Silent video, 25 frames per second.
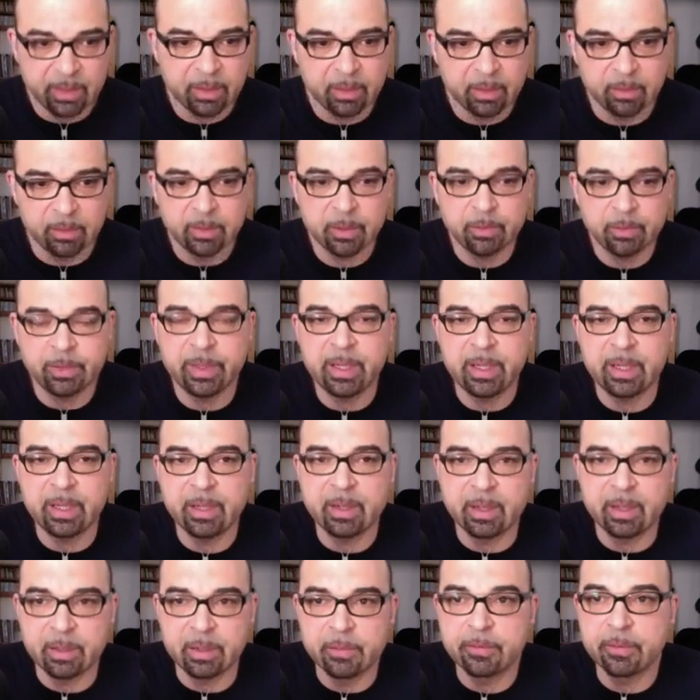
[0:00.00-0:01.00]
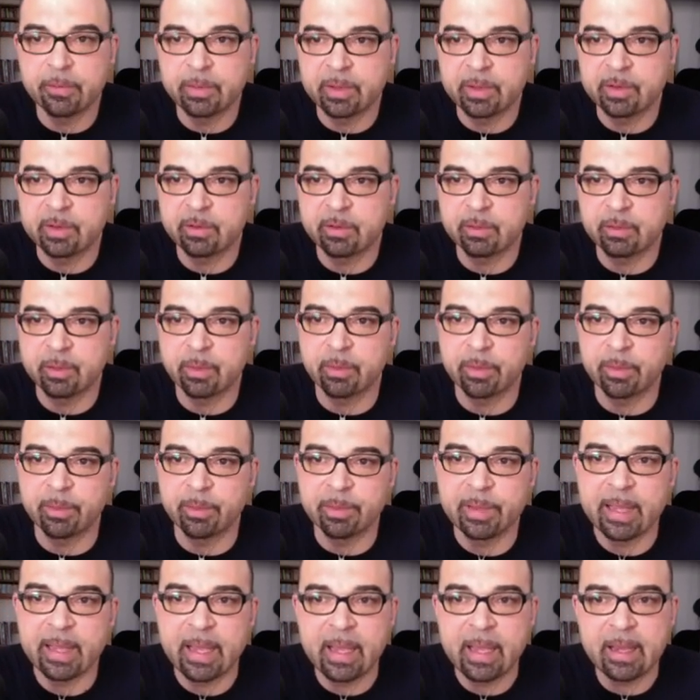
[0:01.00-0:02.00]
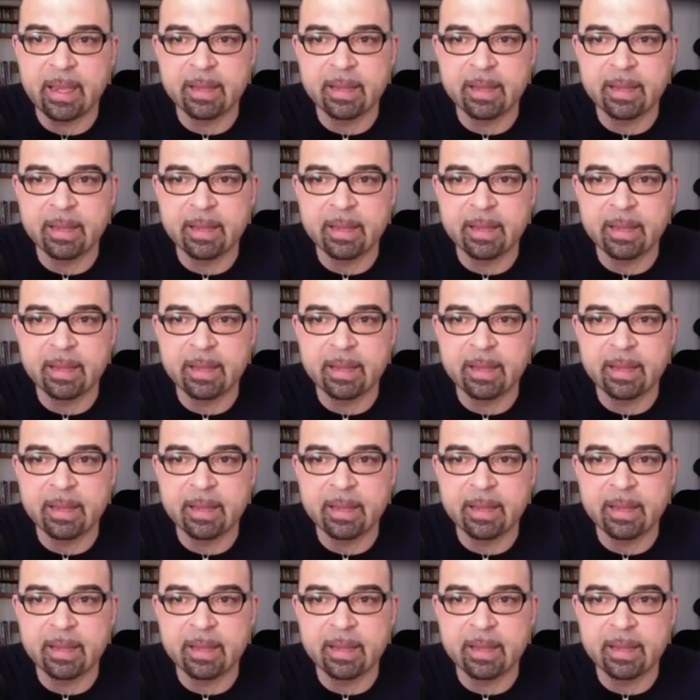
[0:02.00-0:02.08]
what we hear influences what we play,